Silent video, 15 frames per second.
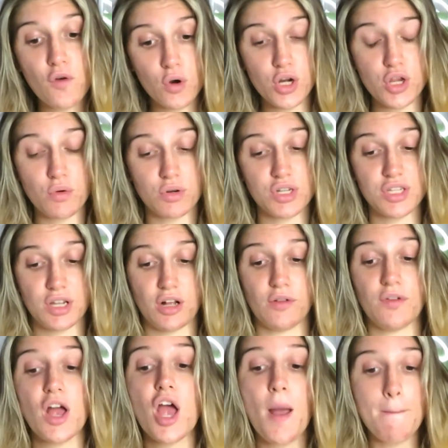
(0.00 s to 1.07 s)
for
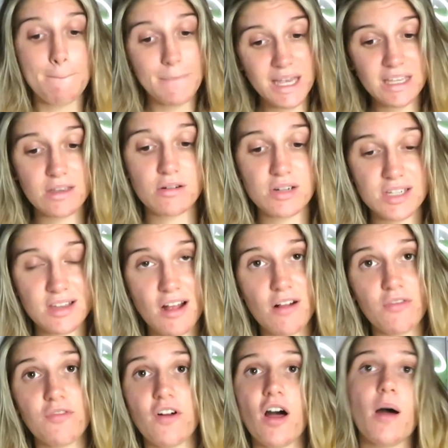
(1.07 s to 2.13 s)
yourself pick
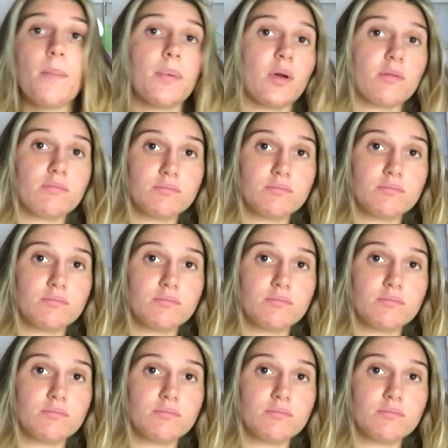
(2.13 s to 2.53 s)
yourself up